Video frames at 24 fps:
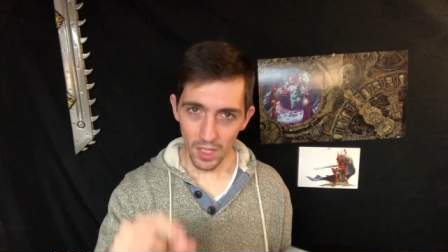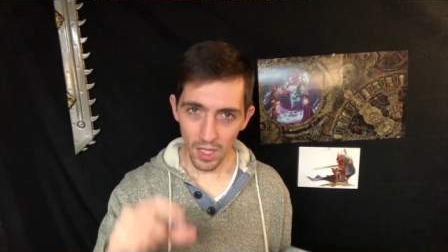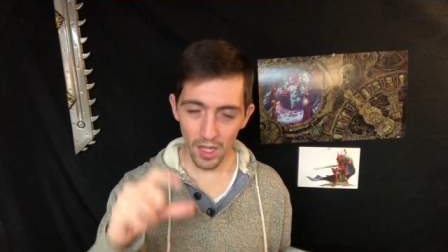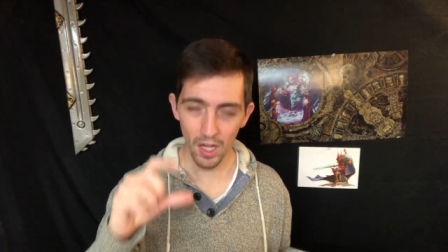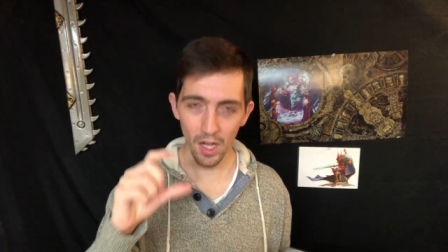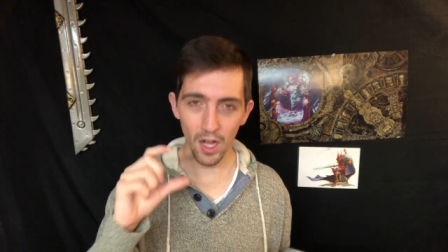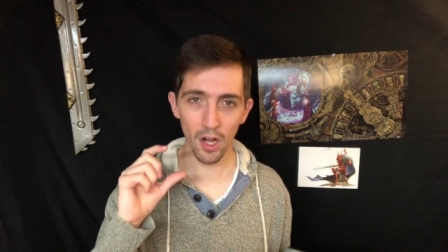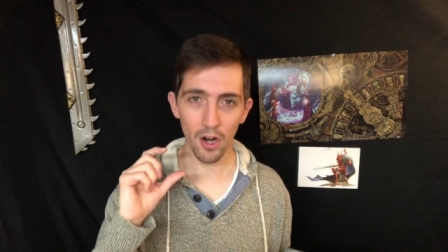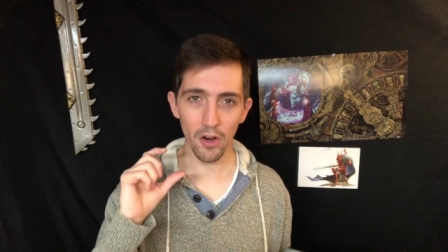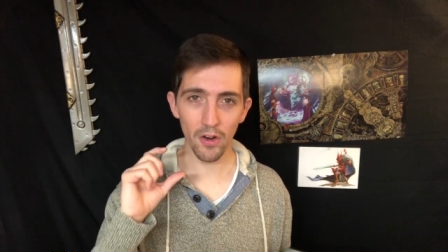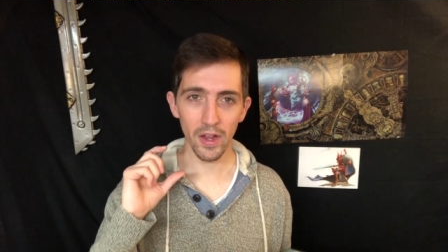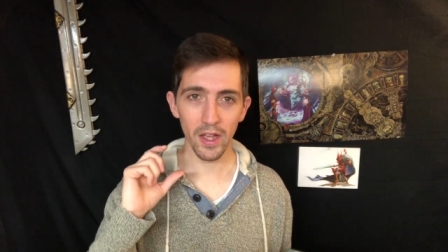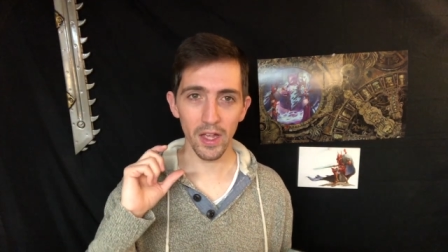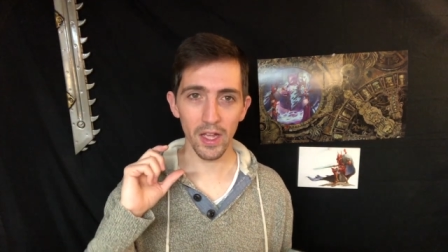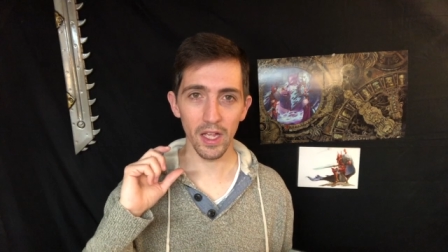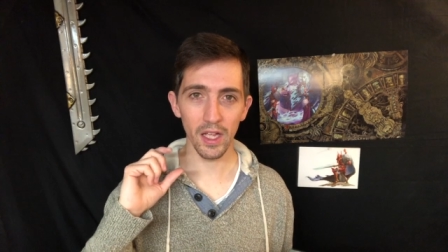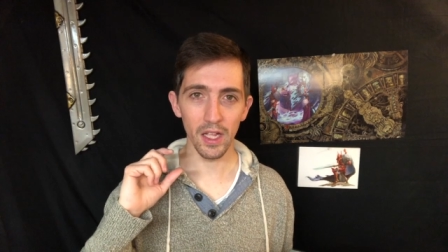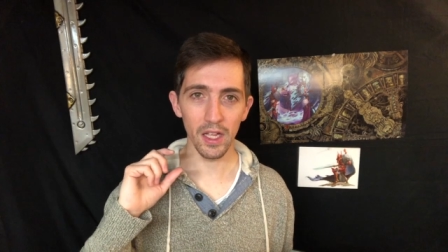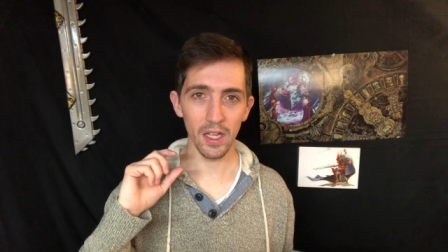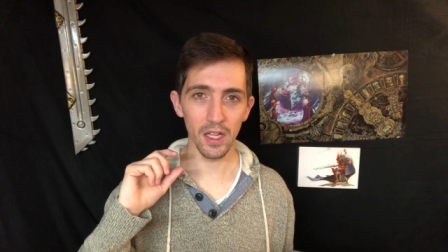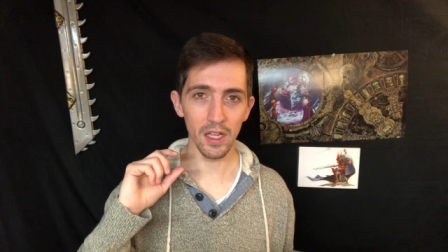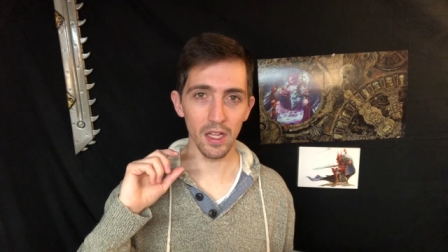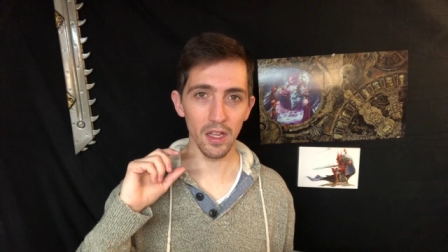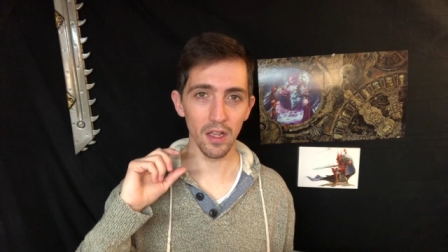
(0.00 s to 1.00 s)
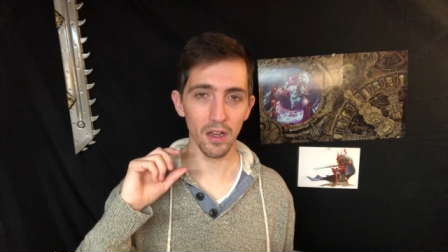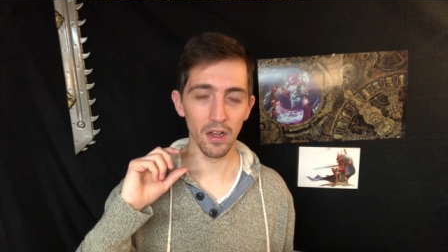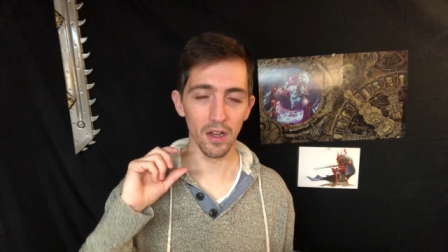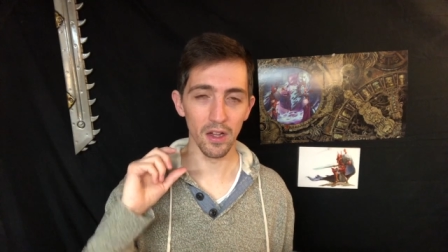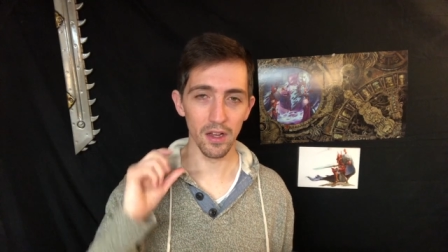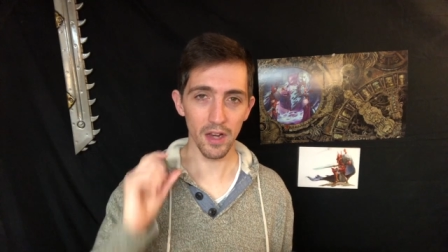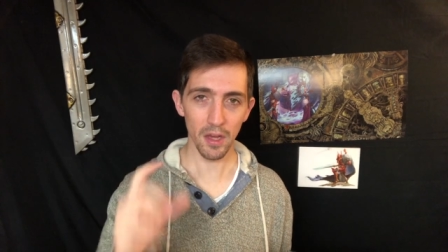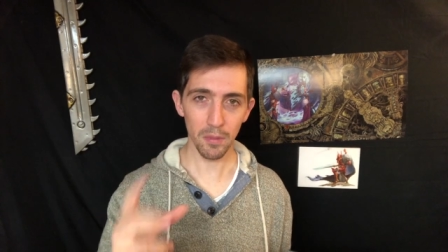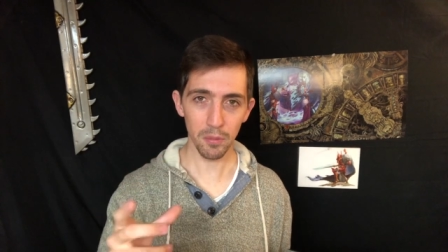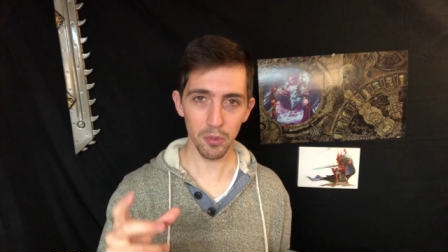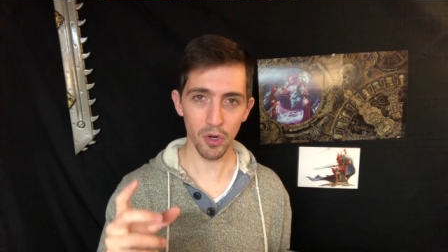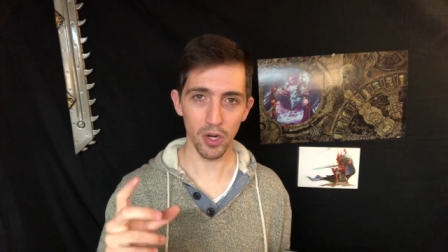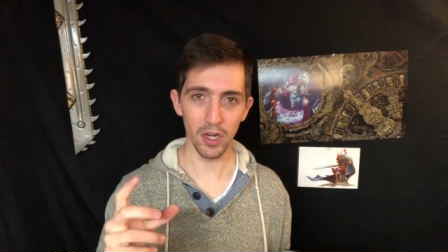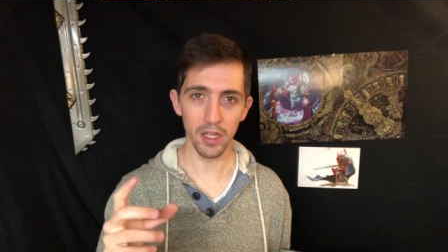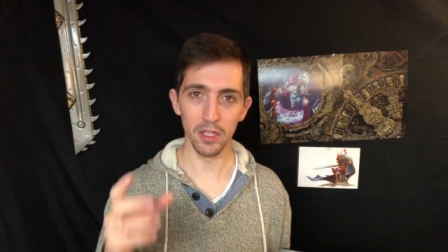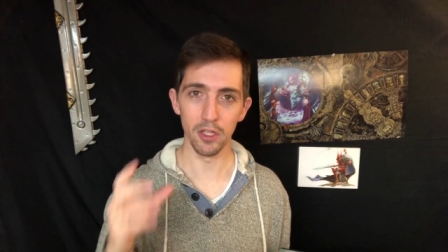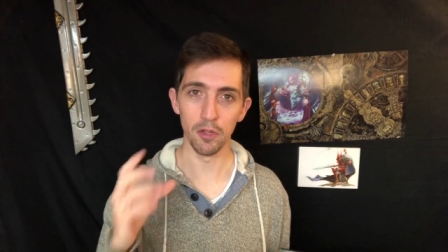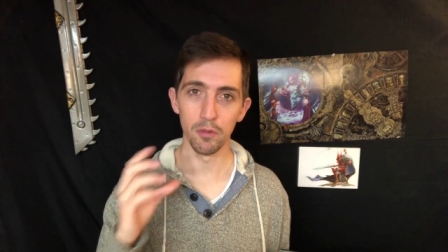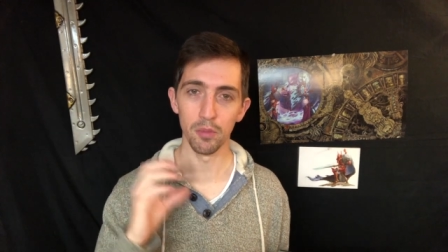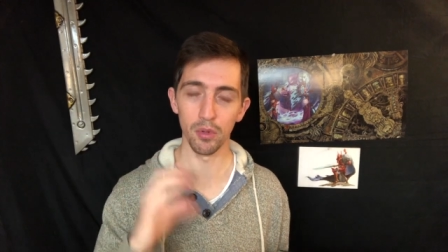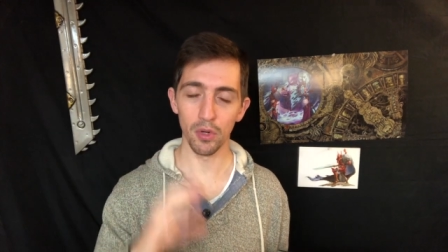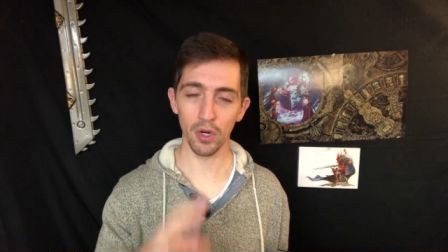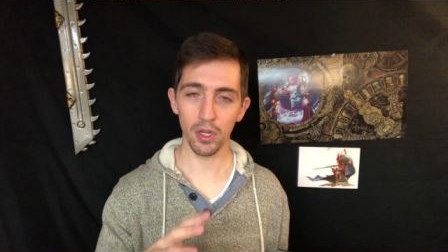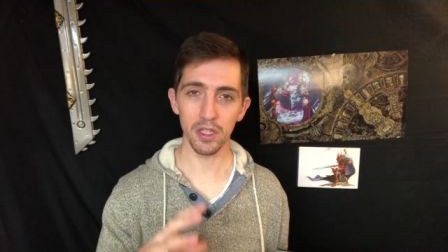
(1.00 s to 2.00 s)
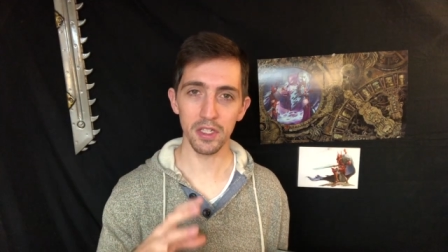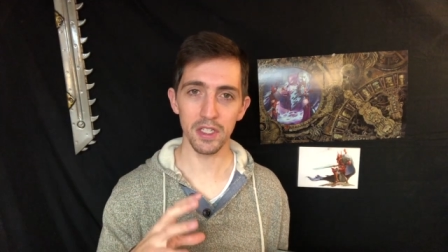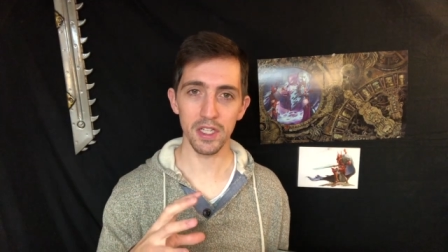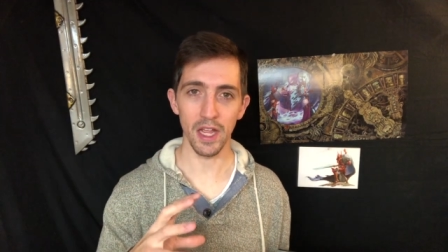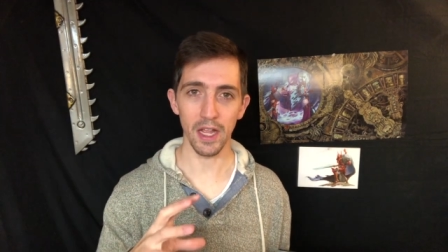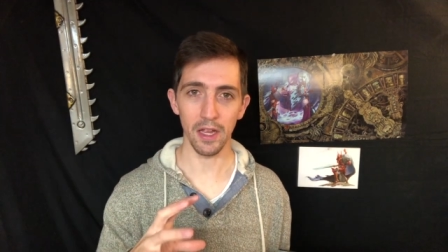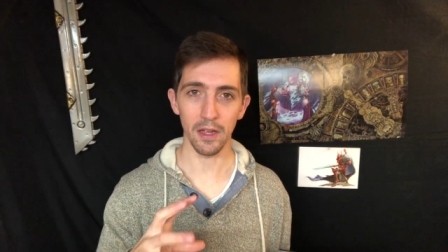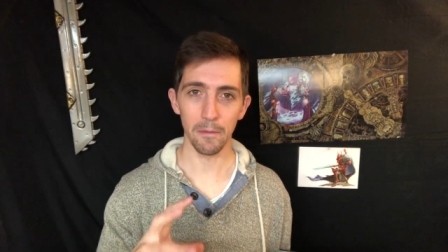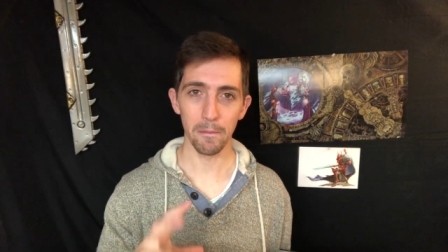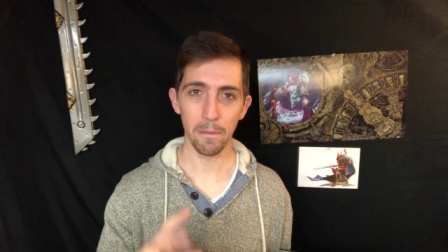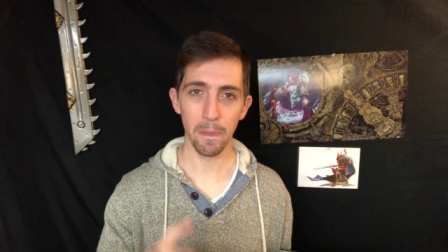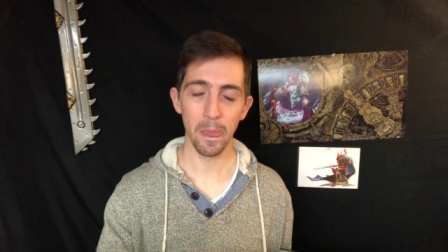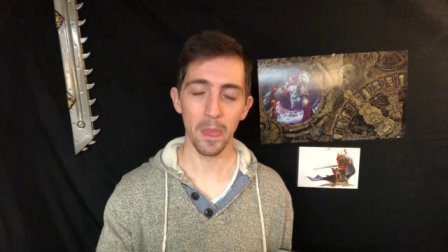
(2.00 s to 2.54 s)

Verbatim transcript: are an upgrade you put on a tank,